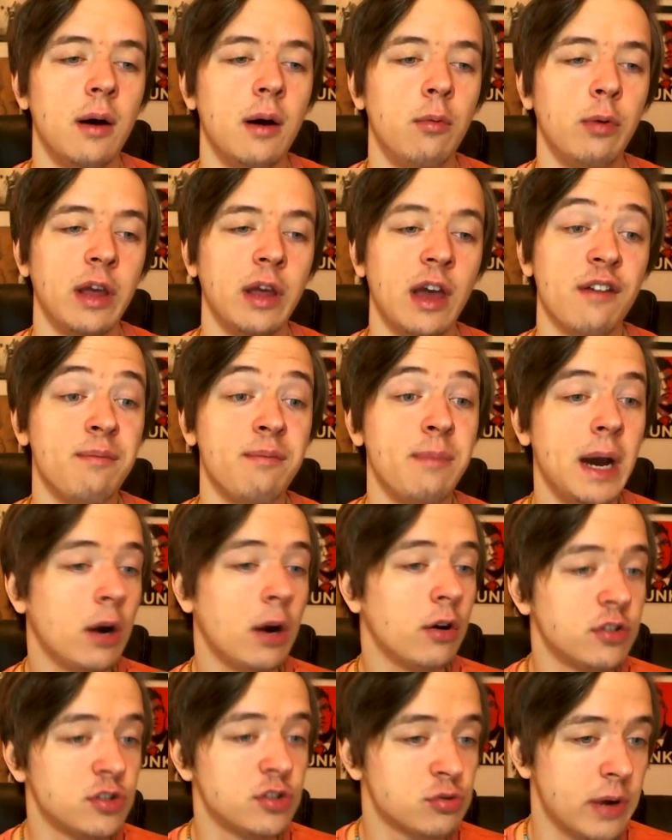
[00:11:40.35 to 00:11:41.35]
We have
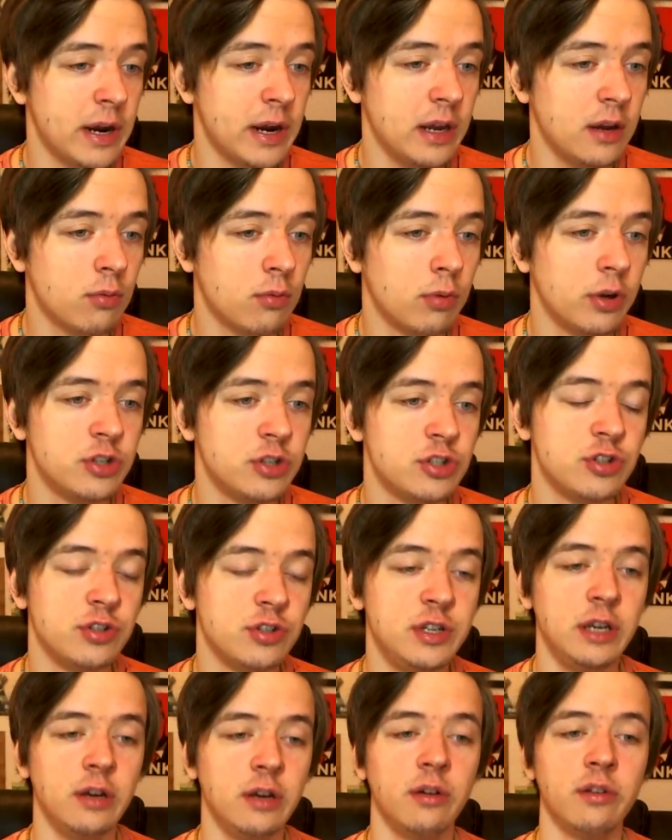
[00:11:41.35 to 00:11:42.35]
Power Strike, which
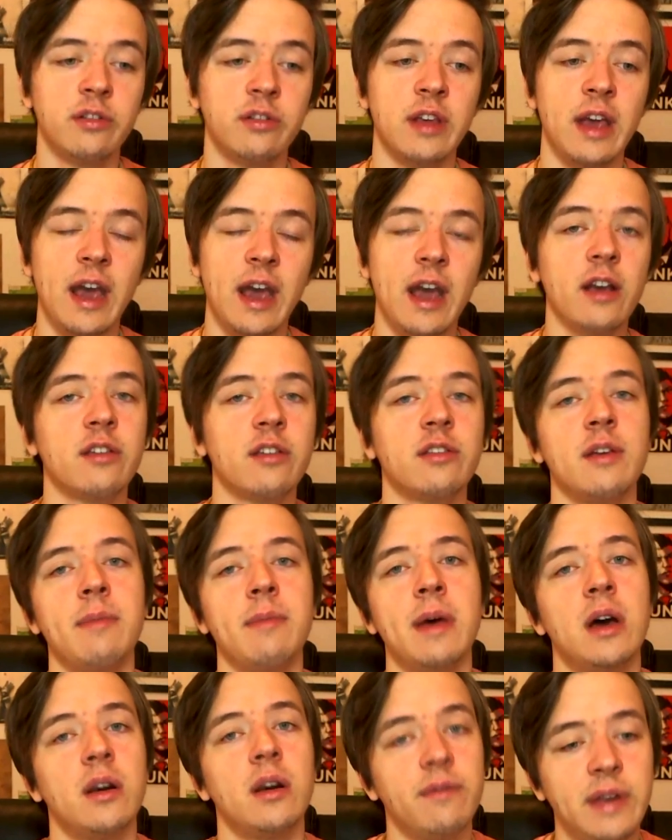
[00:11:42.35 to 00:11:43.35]
deals X
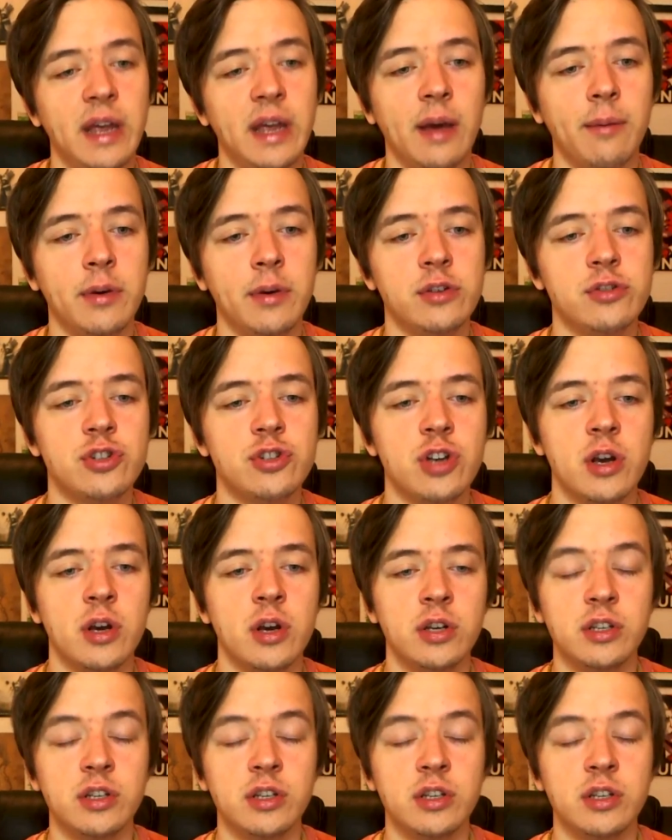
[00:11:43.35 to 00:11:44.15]
amount of damage